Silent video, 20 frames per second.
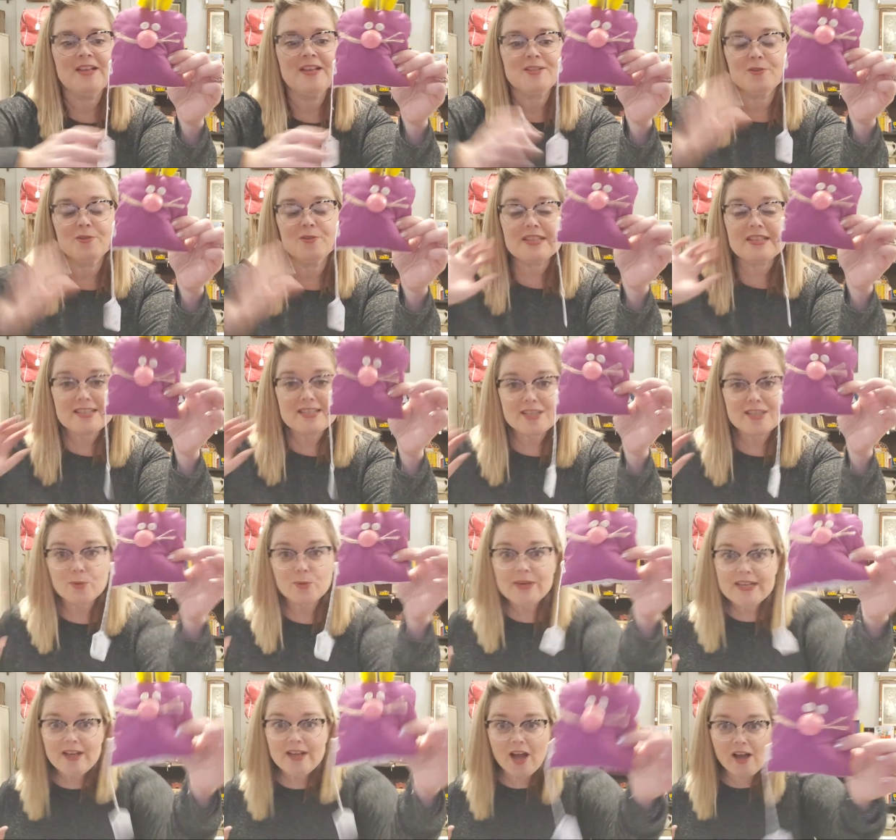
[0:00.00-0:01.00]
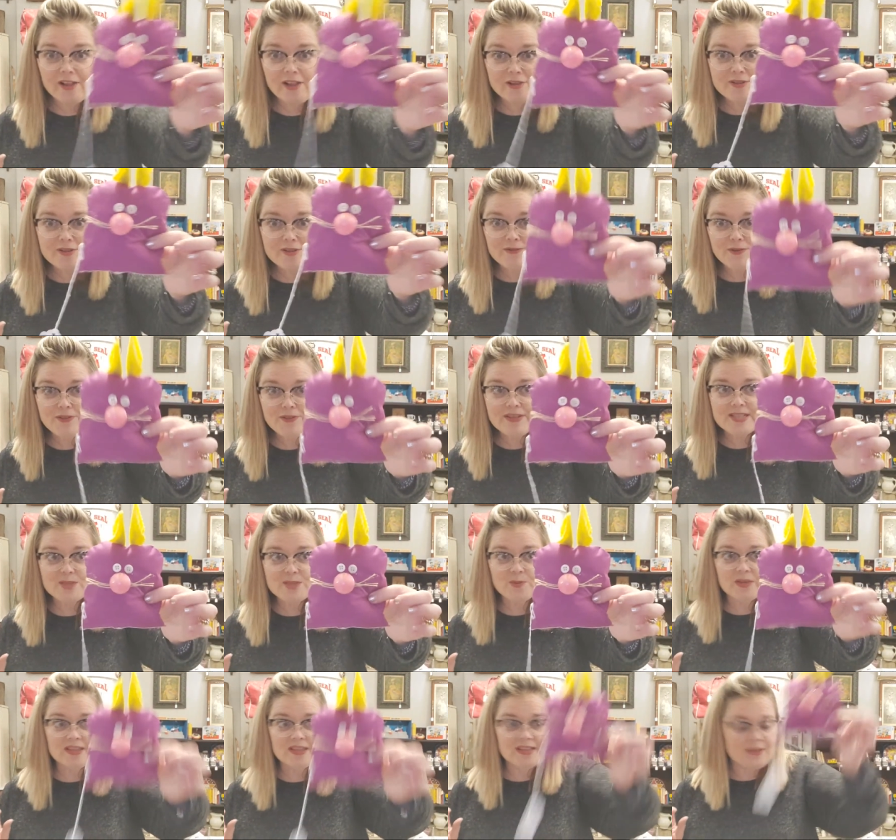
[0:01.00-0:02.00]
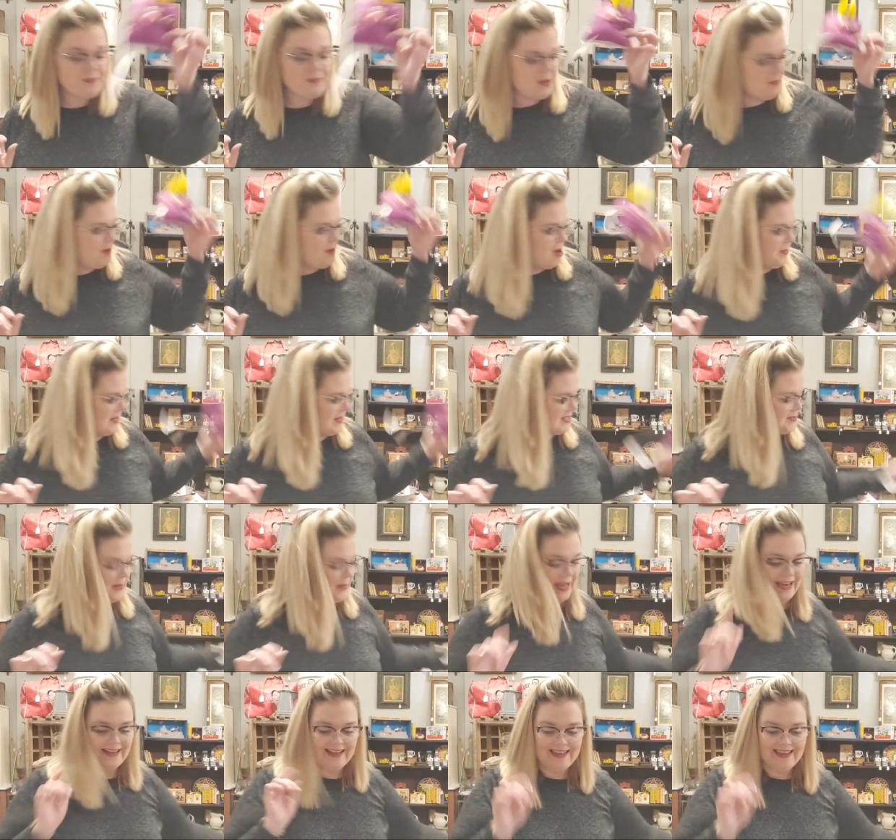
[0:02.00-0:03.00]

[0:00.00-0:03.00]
So this is $3 for this one that my mom has made.